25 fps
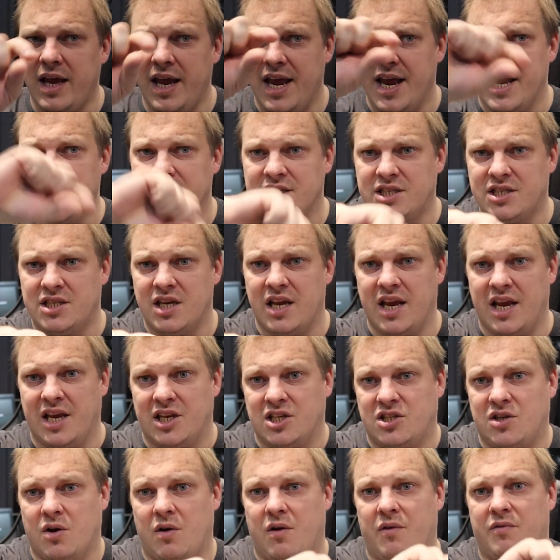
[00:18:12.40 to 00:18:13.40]
It's
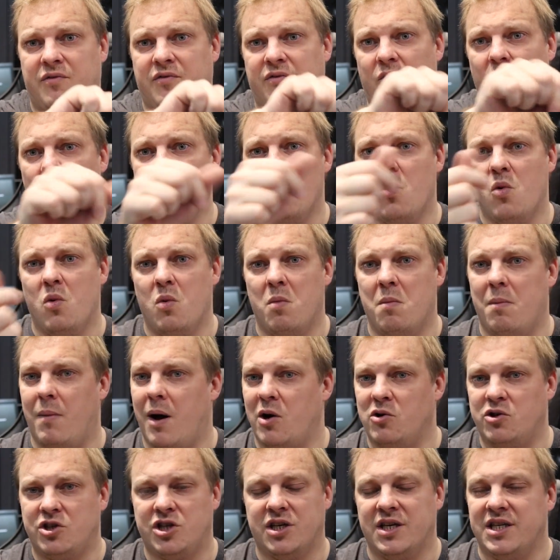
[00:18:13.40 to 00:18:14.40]
a full
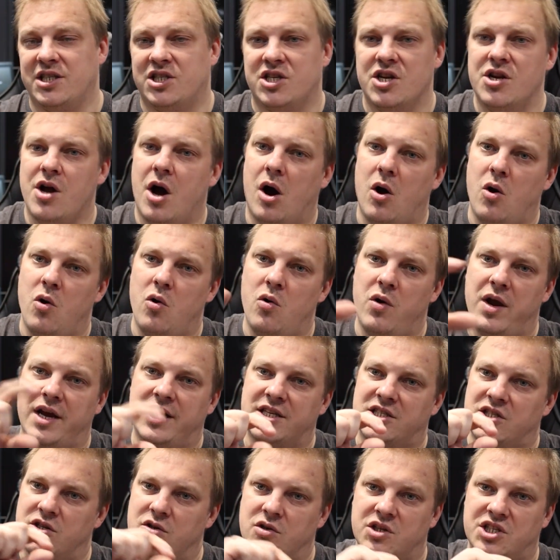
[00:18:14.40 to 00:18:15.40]
motion. It's
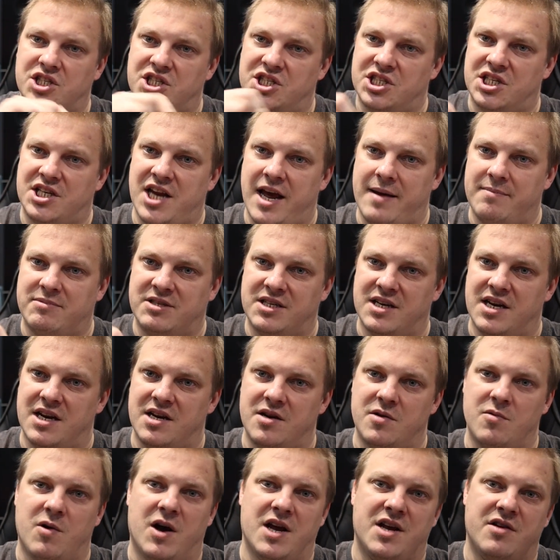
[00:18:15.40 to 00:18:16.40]
not stepped in
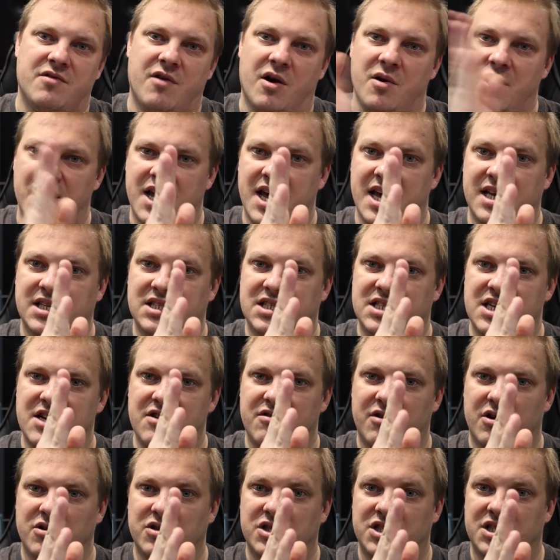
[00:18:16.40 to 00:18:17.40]
any way. You only get
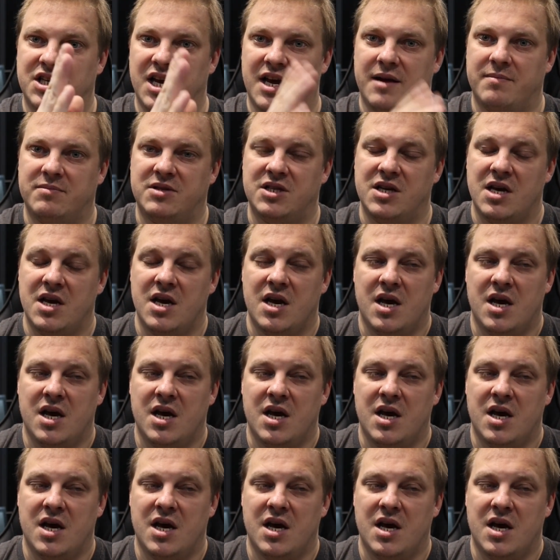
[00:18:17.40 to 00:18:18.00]
0 stepped.